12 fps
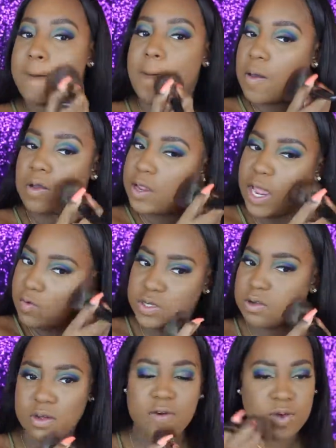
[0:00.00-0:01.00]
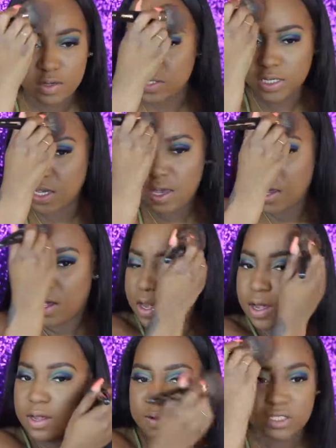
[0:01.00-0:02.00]
Then I just take this big fluffy
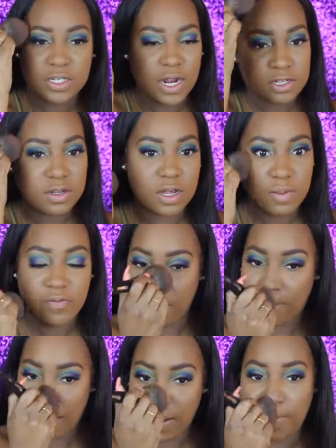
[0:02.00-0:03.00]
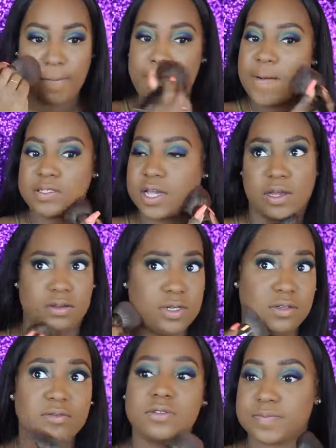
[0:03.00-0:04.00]
brush and rub everything all in
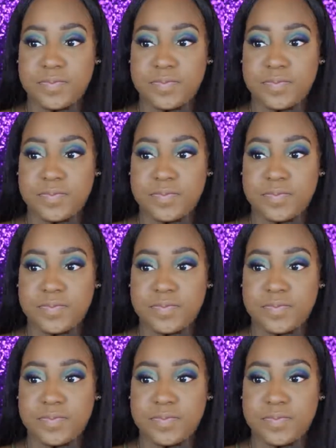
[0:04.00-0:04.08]
together.